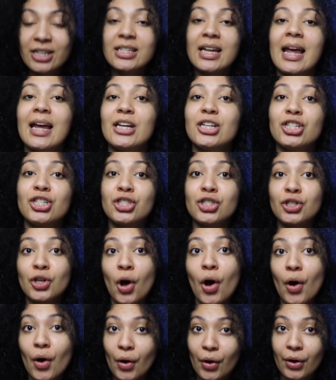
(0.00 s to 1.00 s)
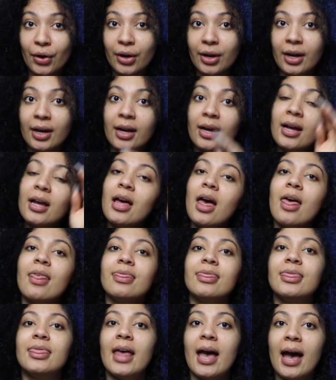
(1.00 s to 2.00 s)
a song
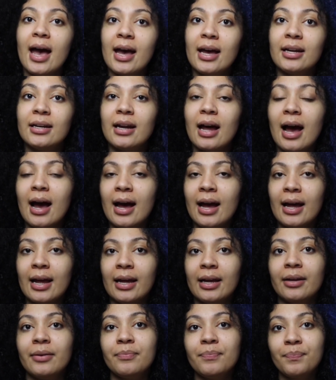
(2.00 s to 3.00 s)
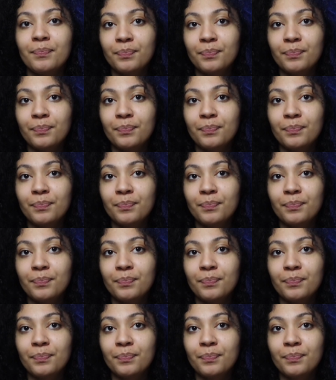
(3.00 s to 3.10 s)
that i